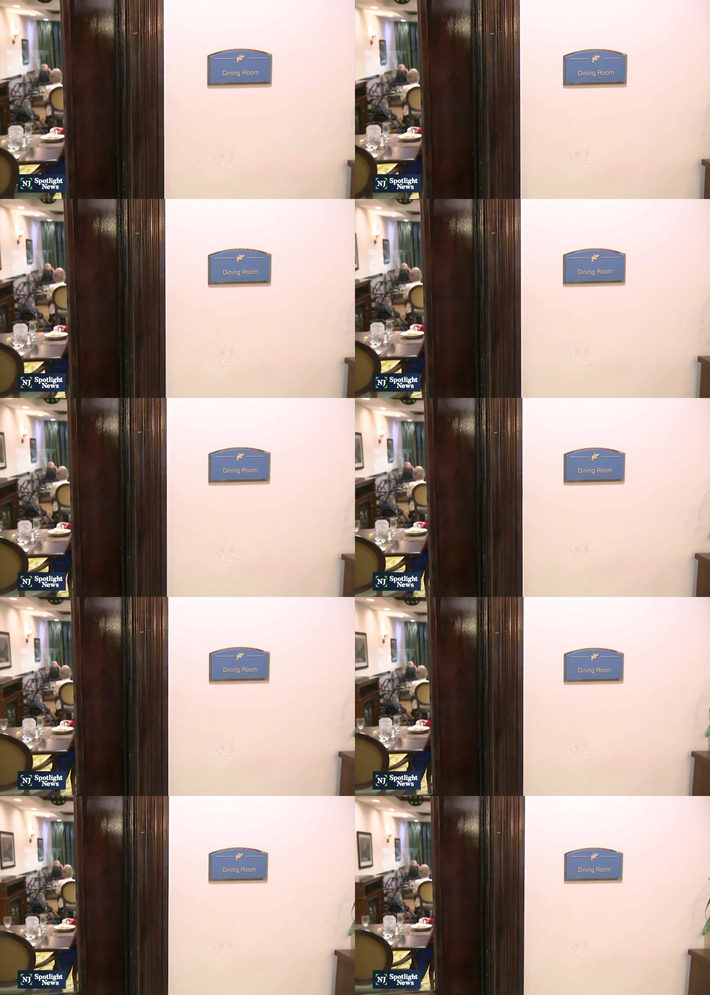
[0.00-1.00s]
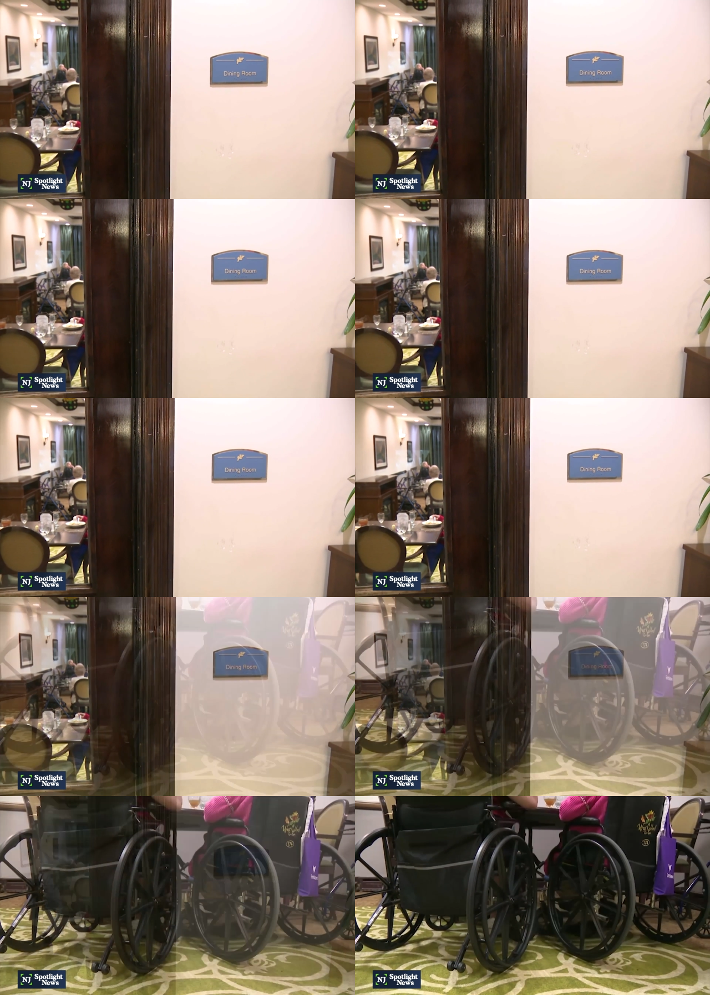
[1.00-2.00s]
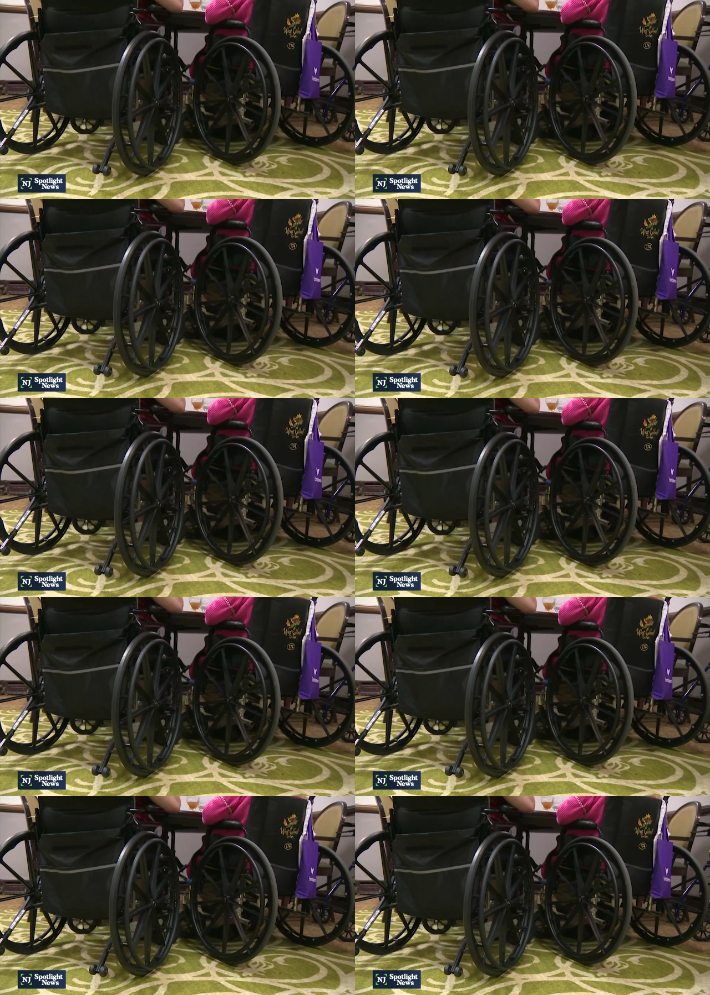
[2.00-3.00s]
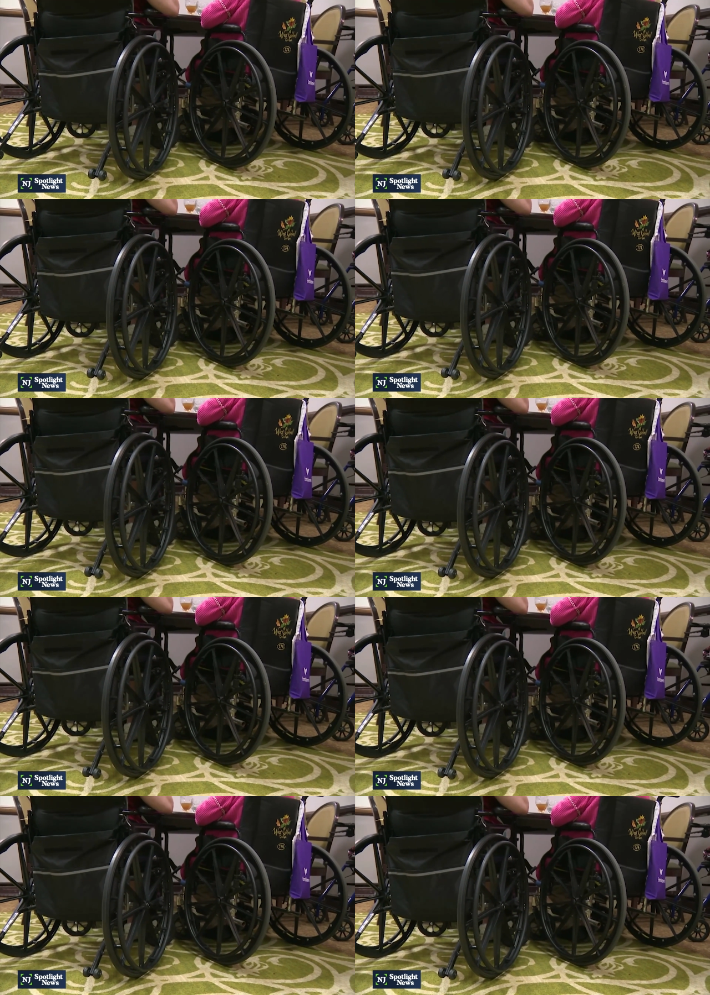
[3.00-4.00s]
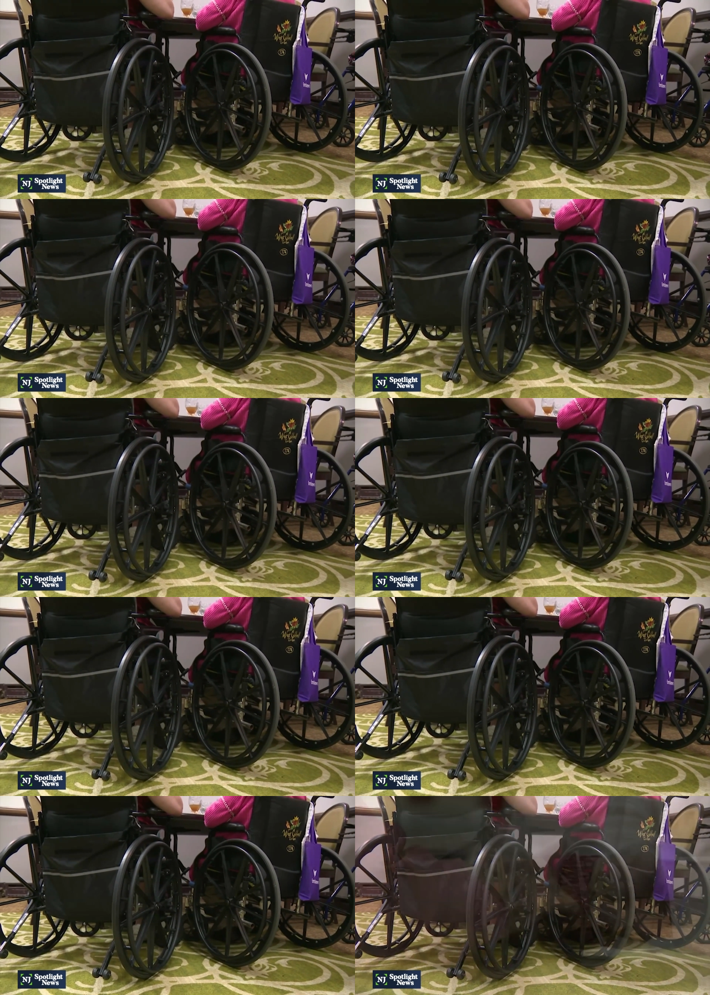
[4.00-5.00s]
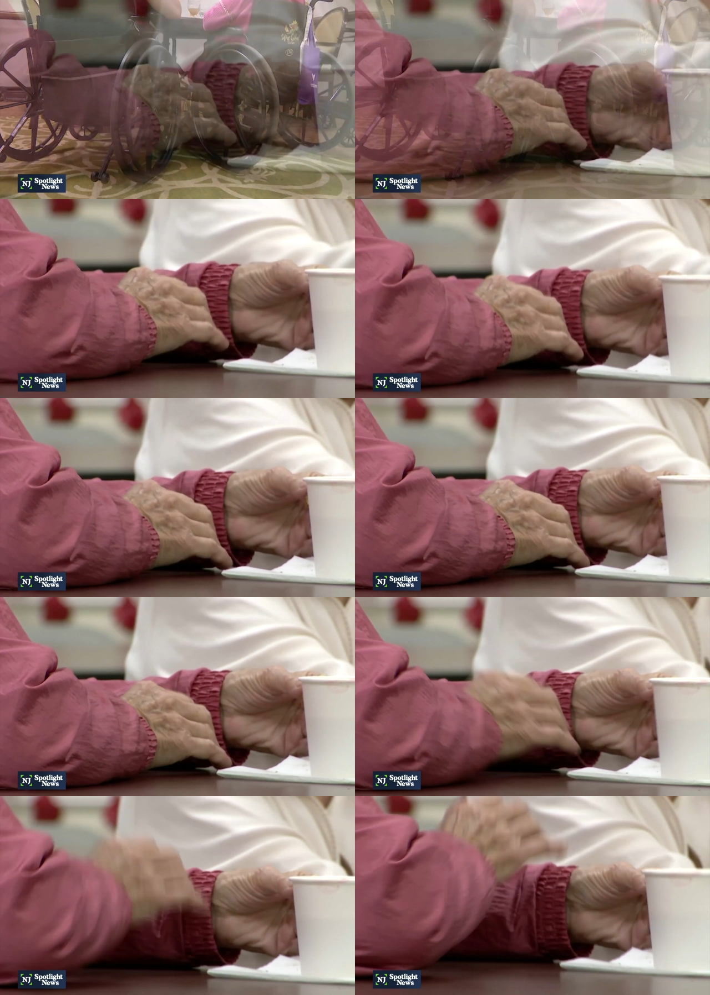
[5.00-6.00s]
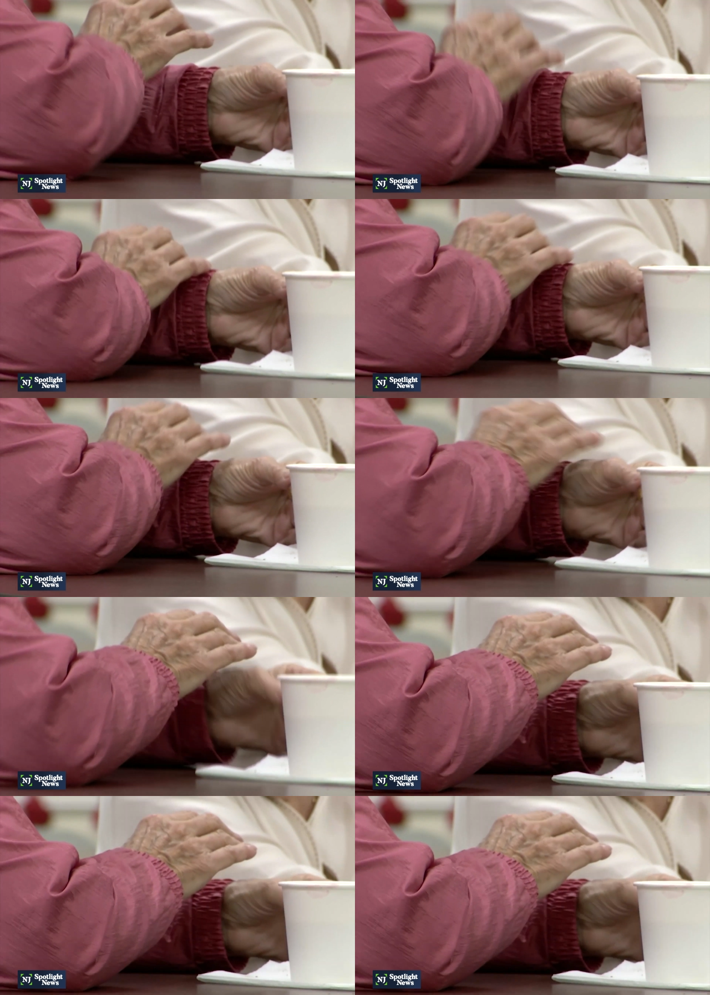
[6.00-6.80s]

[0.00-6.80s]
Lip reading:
(no speaker visible)